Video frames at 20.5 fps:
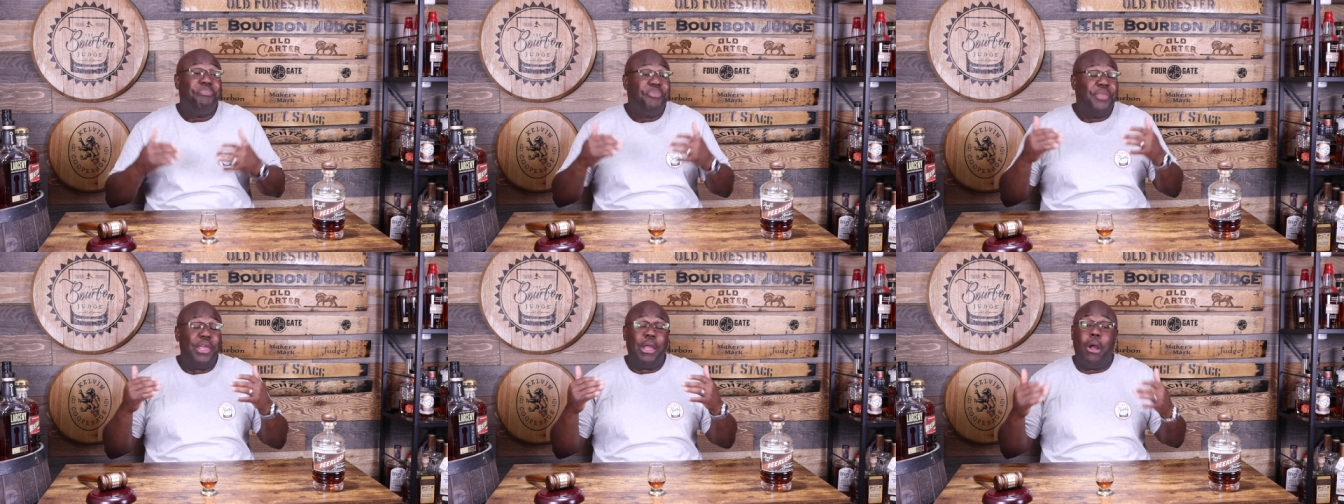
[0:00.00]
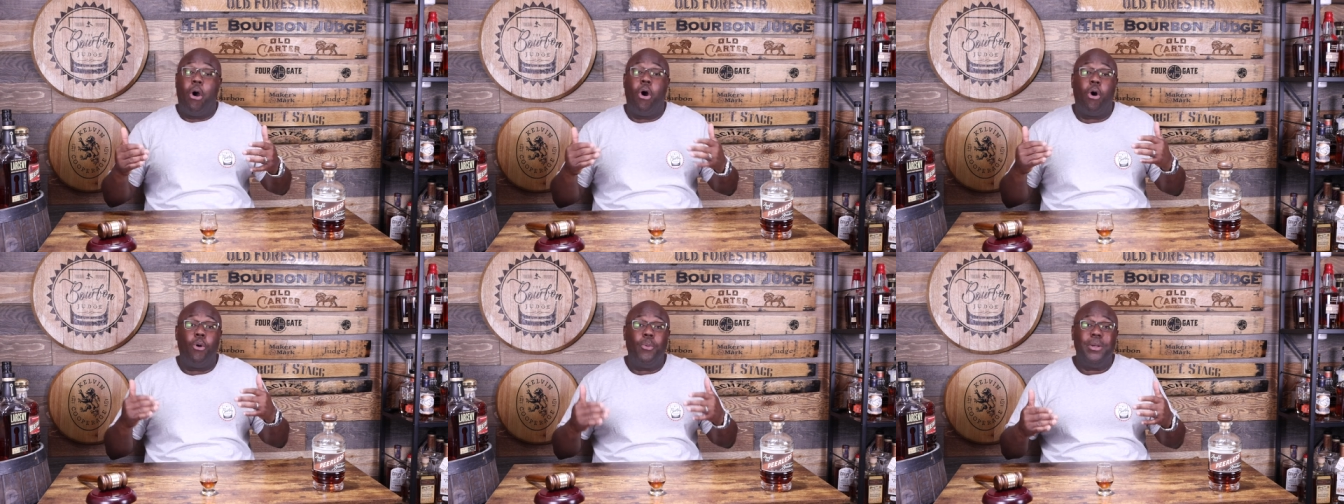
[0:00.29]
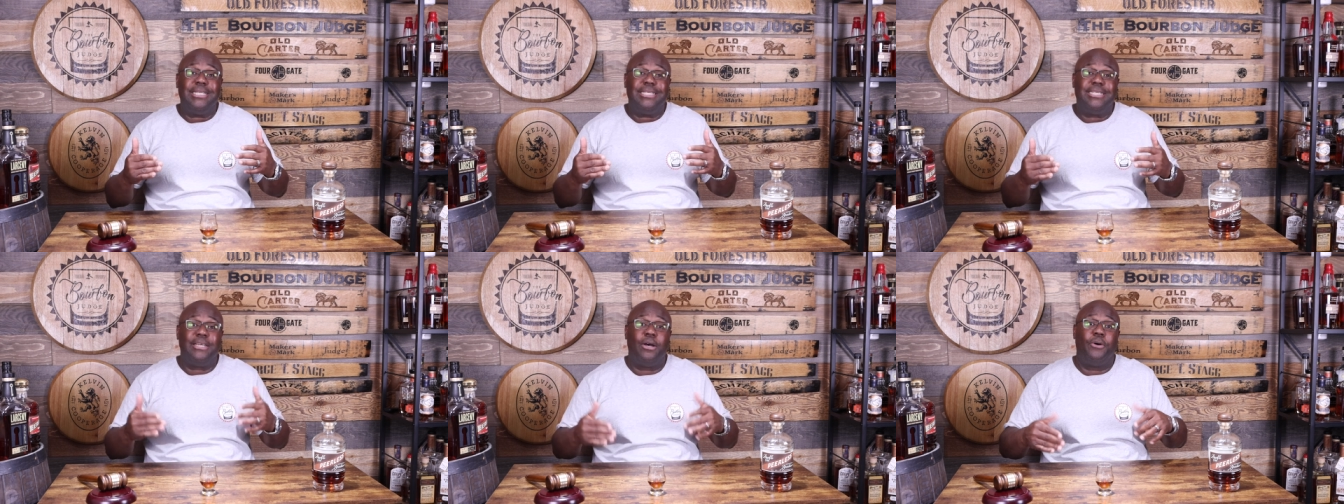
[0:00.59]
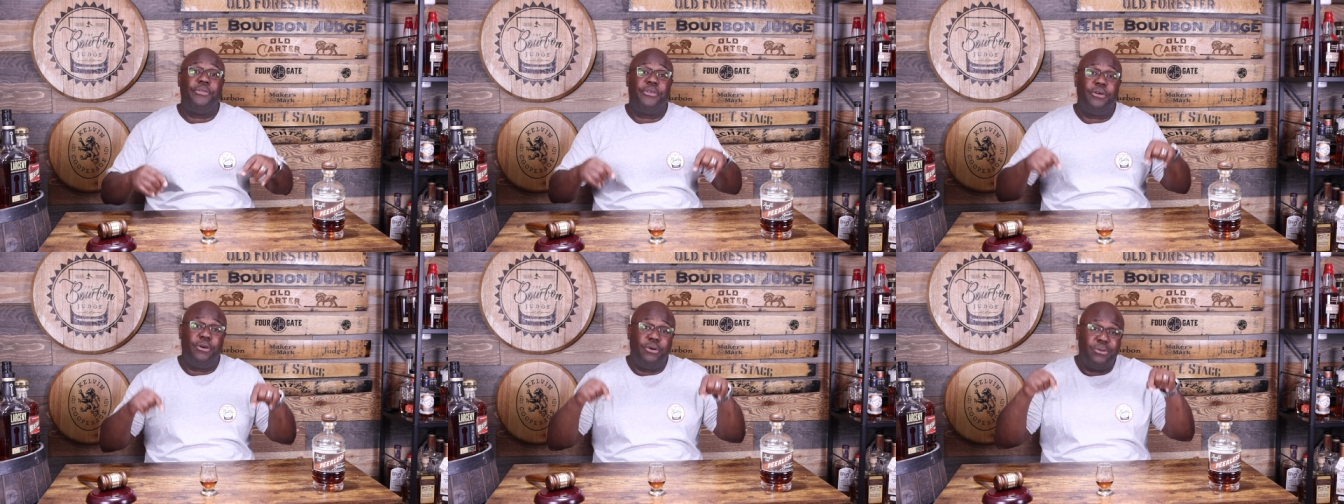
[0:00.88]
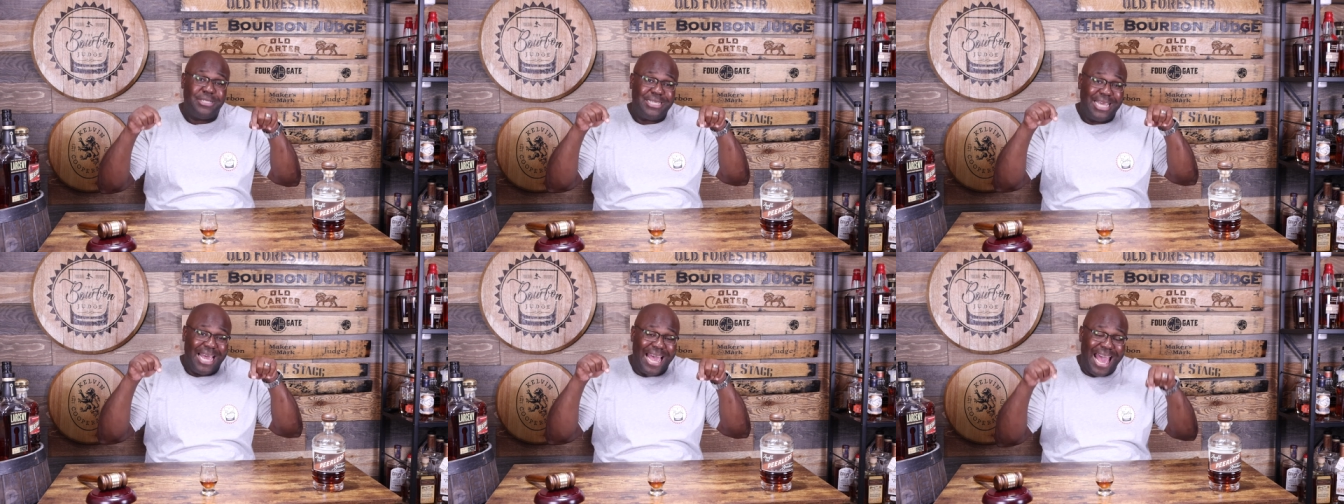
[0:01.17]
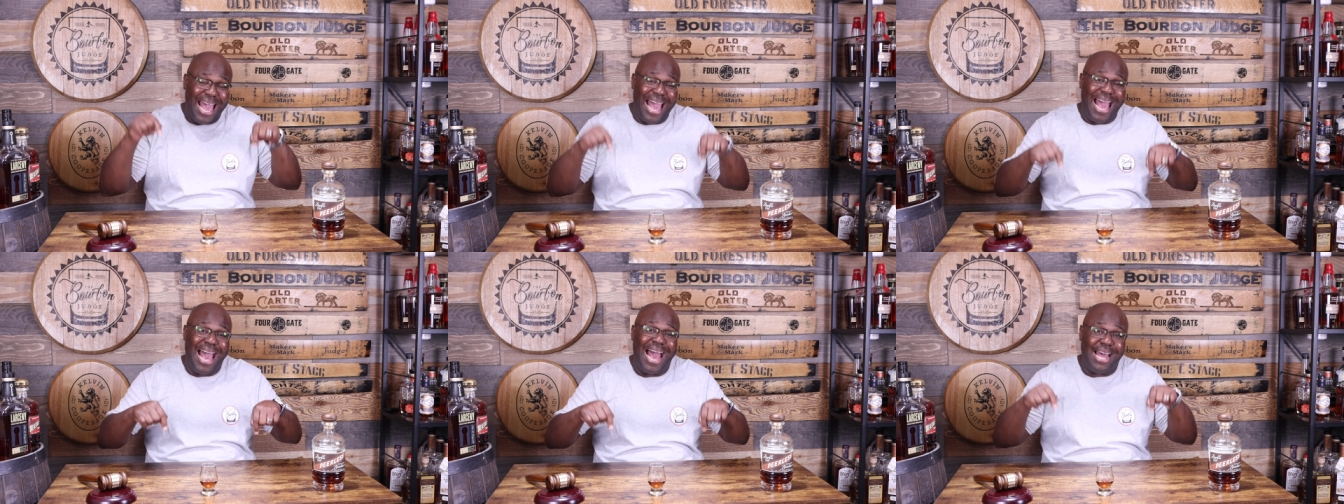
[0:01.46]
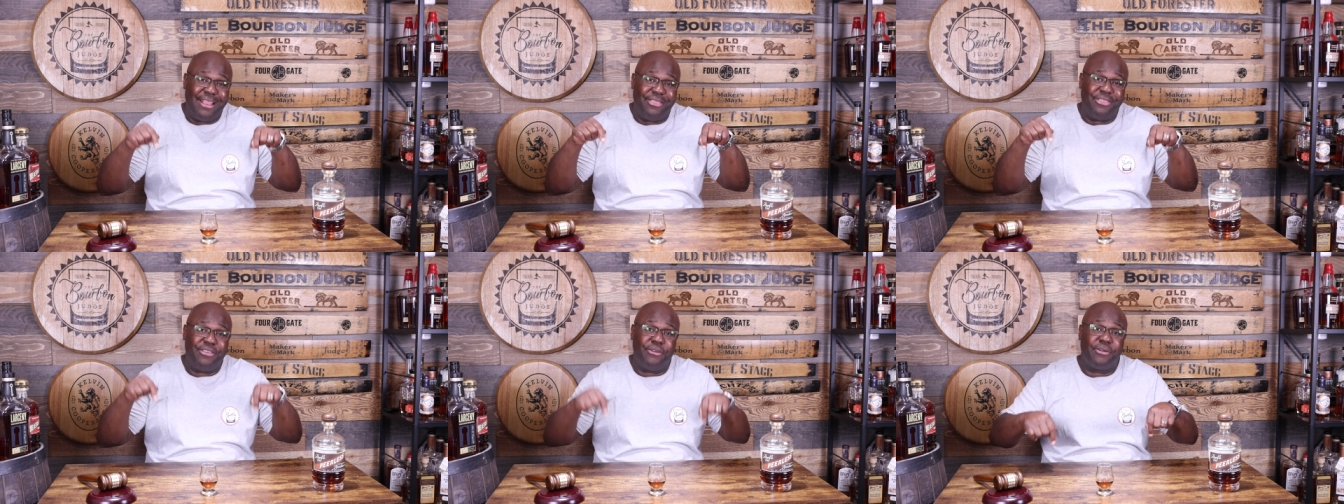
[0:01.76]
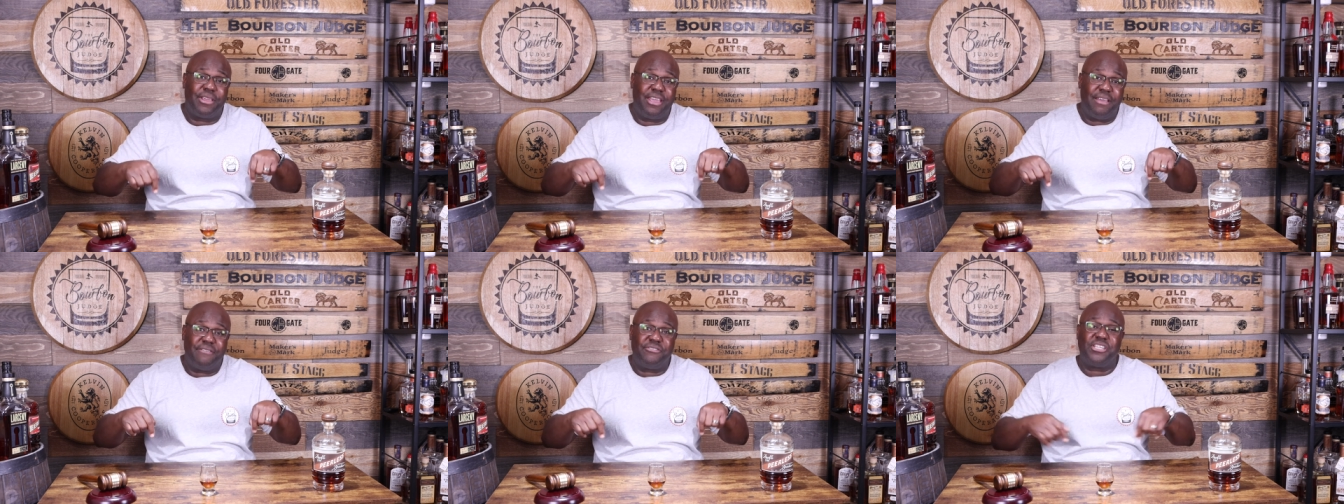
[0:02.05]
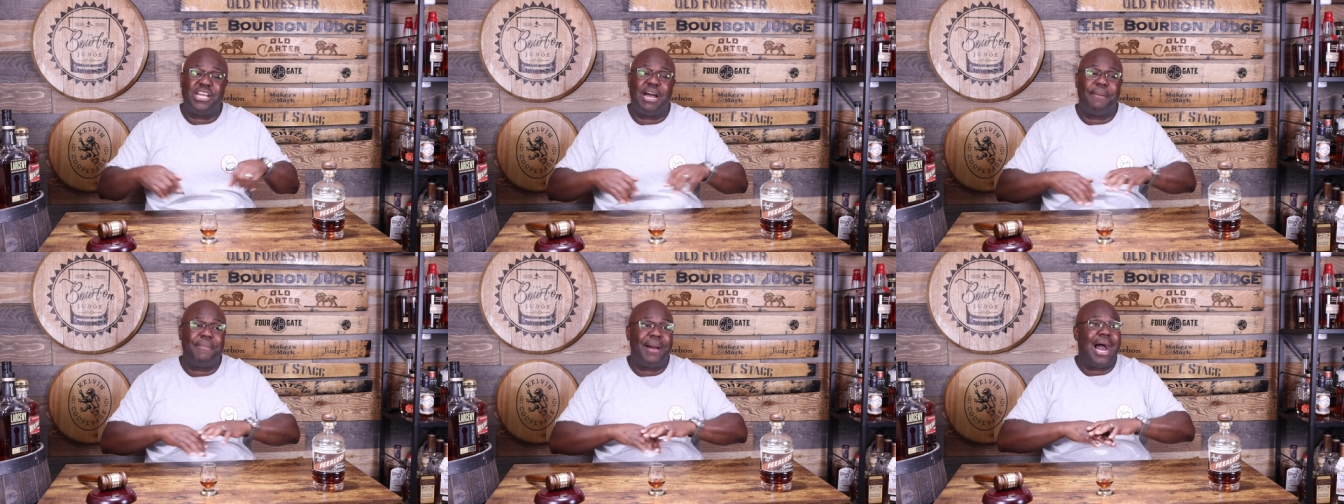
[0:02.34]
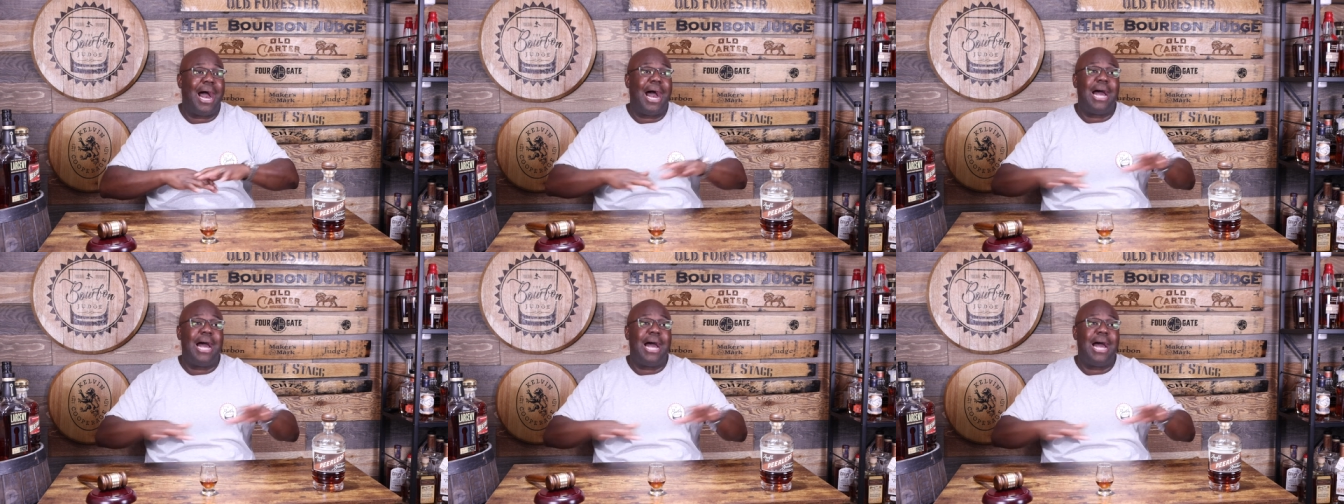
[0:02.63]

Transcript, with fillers: They always sell those at their gift shop.